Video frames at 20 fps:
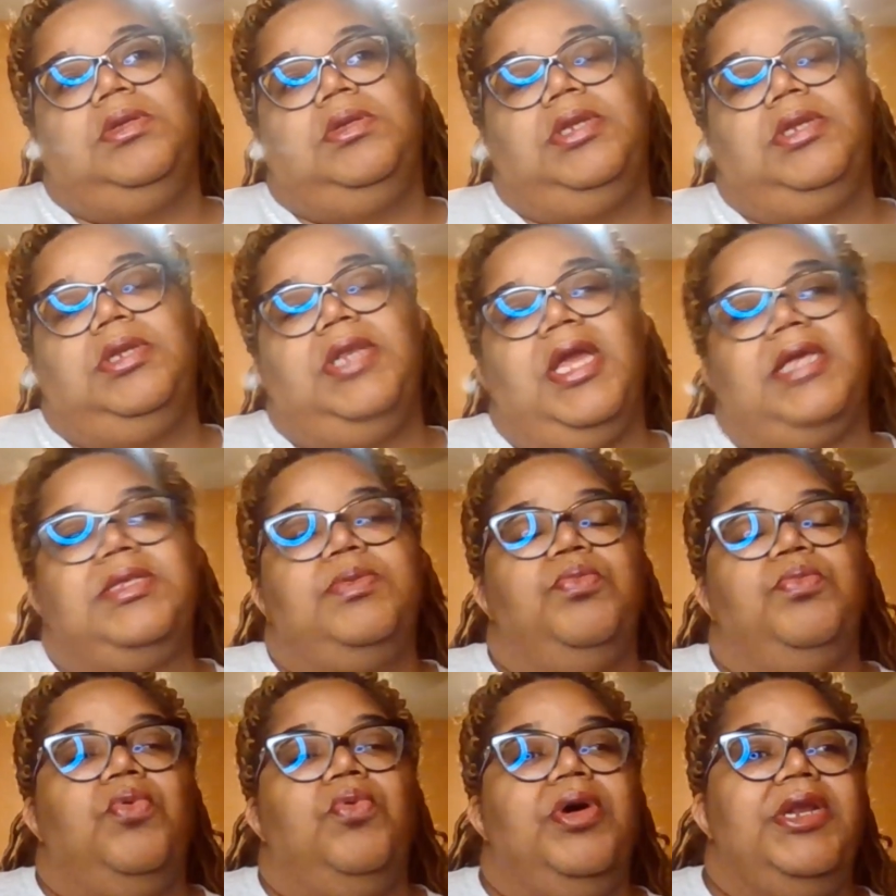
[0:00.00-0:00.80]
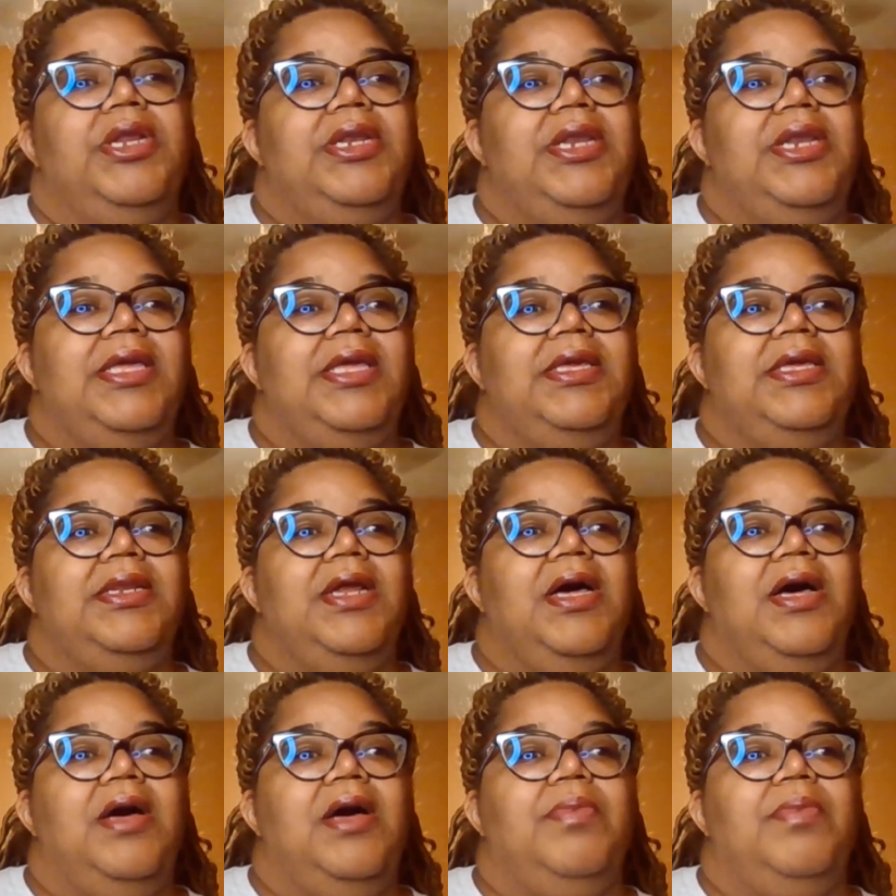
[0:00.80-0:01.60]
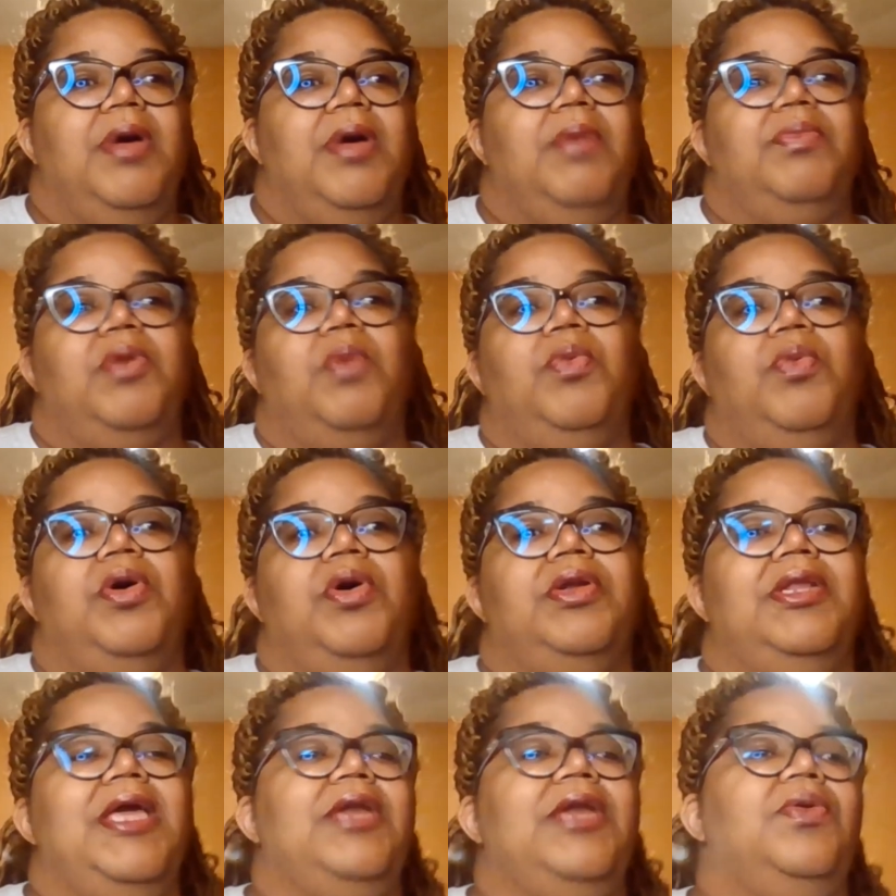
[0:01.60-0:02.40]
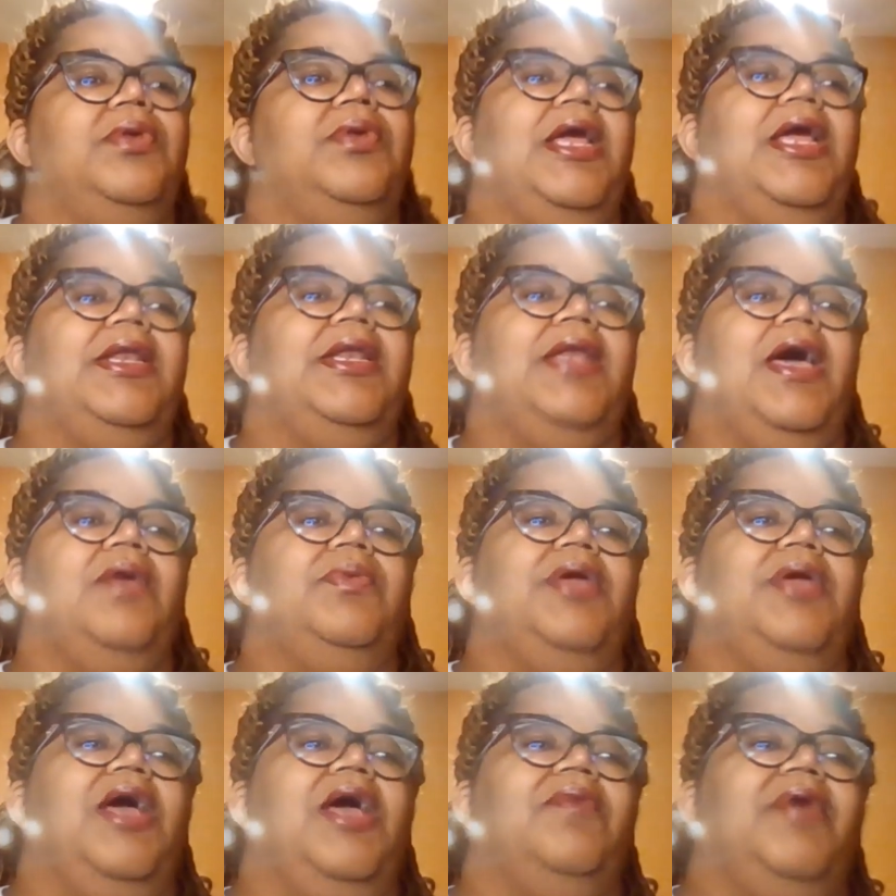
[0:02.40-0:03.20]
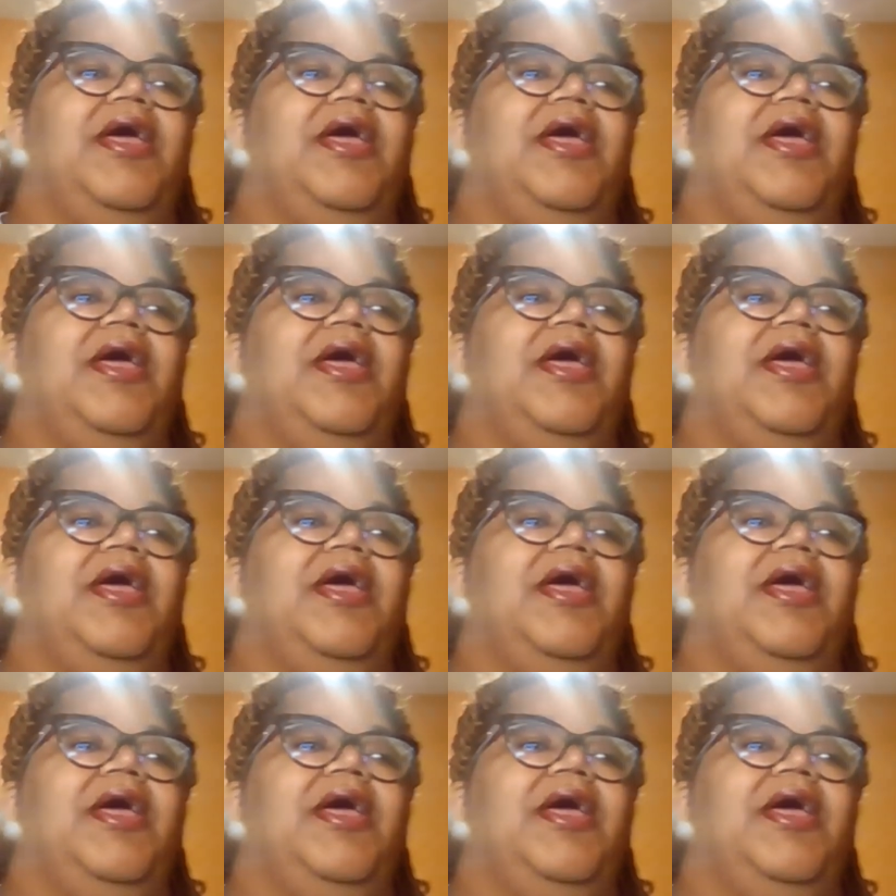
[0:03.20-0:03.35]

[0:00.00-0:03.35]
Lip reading: the next morning they get up, later on that night we have